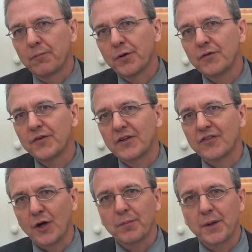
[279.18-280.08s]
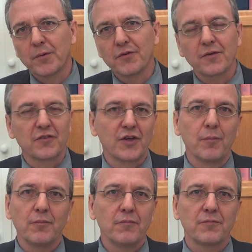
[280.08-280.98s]
prove it to some people, because
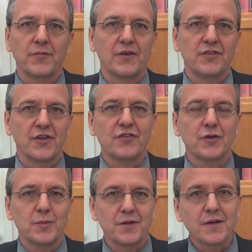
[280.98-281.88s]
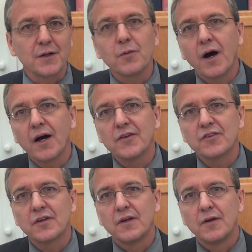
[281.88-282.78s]
some insisted to me that he
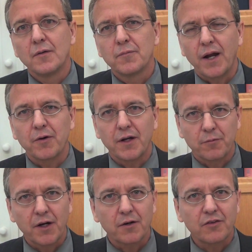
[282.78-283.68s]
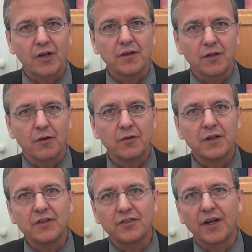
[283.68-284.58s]
was. But I went on record to say, no,
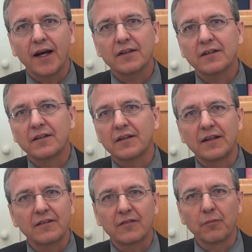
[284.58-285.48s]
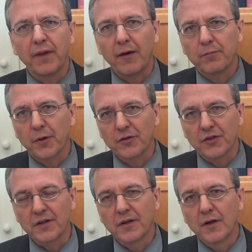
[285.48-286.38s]
he's not that
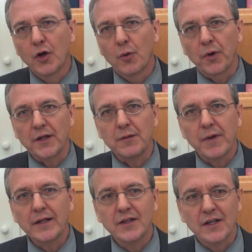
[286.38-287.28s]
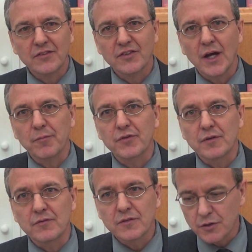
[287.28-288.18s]
person. But he may take steps
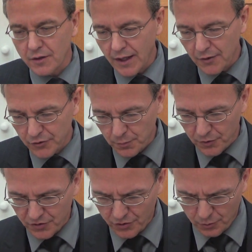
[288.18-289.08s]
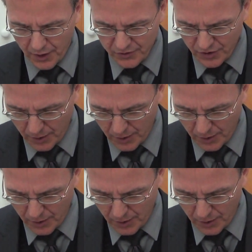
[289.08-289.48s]
that could allow this person to rise